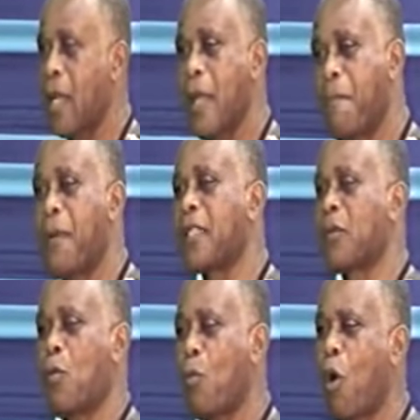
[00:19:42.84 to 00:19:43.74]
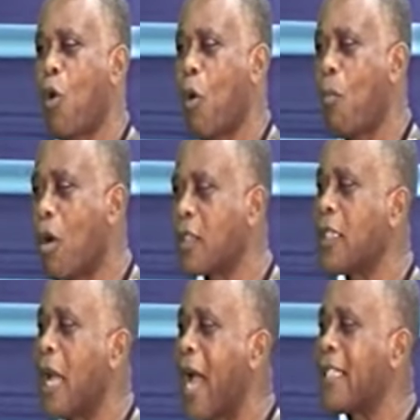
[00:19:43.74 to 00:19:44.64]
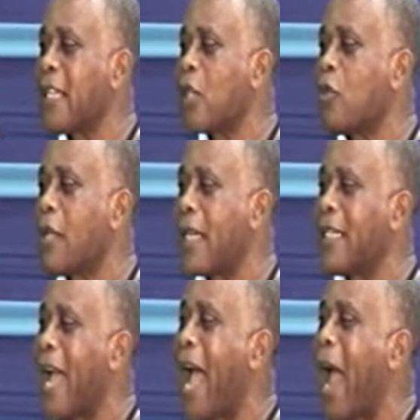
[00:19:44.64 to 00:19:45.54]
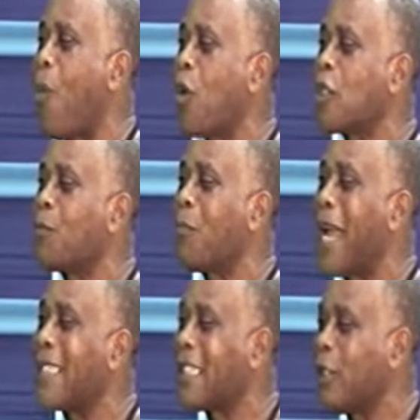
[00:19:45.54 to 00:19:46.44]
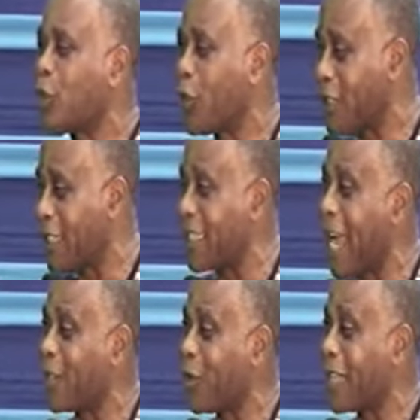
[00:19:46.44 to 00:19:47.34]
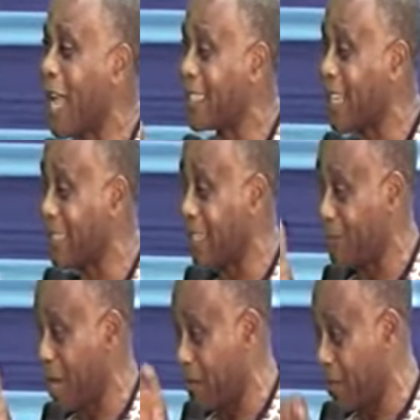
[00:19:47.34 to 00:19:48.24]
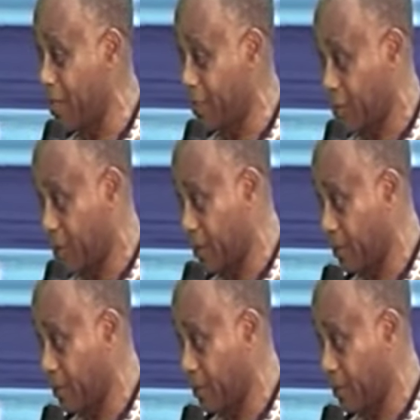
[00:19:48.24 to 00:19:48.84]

a place called Okposi. I settled down there. I was planting churches. I thought I had started my ministry.